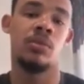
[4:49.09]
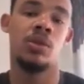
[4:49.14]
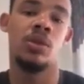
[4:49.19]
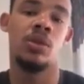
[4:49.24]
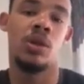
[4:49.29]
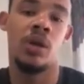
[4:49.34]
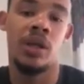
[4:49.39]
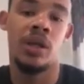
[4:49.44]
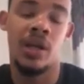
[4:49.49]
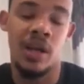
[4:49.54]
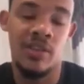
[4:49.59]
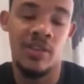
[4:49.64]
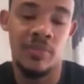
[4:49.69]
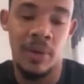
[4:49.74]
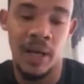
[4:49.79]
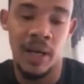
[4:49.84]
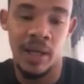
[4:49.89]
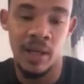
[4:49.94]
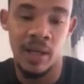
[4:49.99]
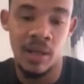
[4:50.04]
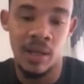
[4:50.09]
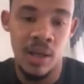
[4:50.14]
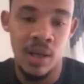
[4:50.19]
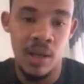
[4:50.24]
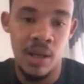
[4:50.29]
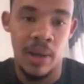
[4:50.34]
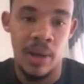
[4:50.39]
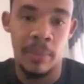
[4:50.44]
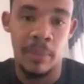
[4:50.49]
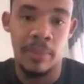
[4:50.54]
you know, he gave my
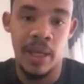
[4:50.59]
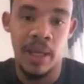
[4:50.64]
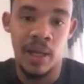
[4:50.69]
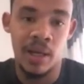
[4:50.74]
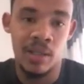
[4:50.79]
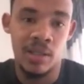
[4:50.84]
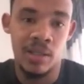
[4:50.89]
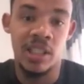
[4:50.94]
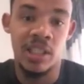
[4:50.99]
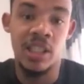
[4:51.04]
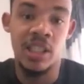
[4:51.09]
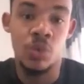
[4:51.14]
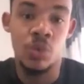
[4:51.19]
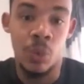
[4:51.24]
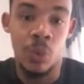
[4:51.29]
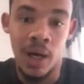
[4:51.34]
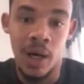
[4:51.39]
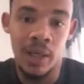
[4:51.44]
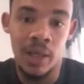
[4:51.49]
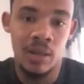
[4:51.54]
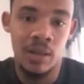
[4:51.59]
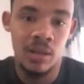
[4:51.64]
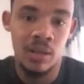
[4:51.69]
my parents his word